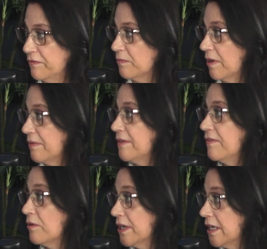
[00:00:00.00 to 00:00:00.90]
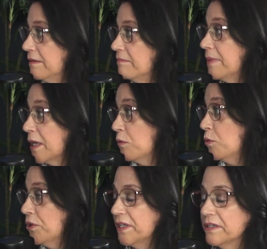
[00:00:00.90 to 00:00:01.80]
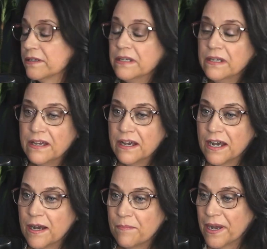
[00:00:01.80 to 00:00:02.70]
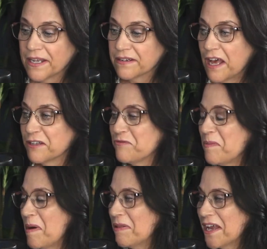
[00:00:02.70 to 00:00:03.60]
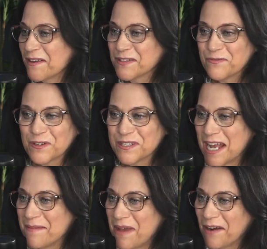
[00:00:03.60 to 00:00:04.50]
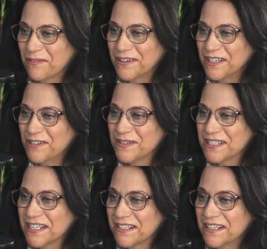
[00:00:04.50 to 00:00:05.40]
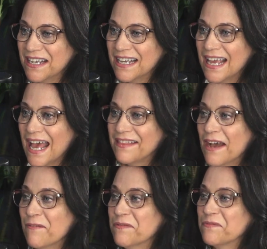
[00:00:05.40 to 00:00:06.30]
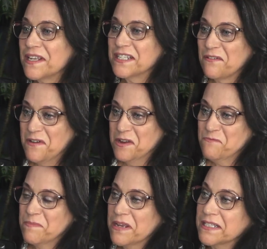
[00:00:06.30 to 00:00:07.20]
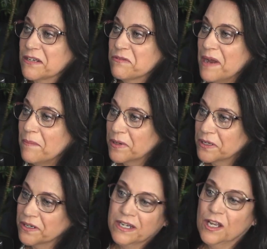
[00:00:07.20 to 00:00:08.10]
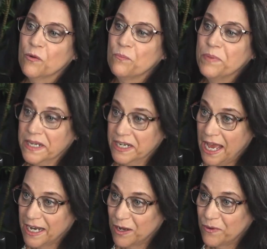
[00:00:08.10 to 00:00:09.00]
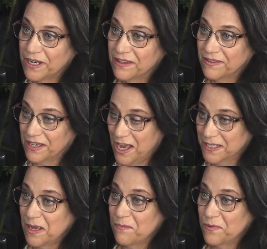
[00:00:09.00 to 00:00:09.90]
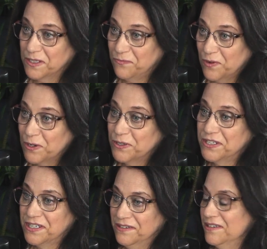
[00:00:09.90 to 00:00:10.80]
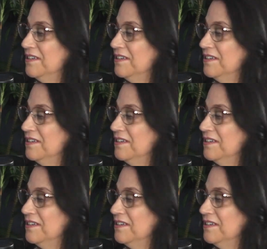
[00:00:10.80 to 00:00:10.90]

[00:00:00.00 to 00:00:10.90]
for what we've already been awarded. But college football playoffs, first time ever in Houston. And that one is a fun one because I remember bidding on it when the concept was first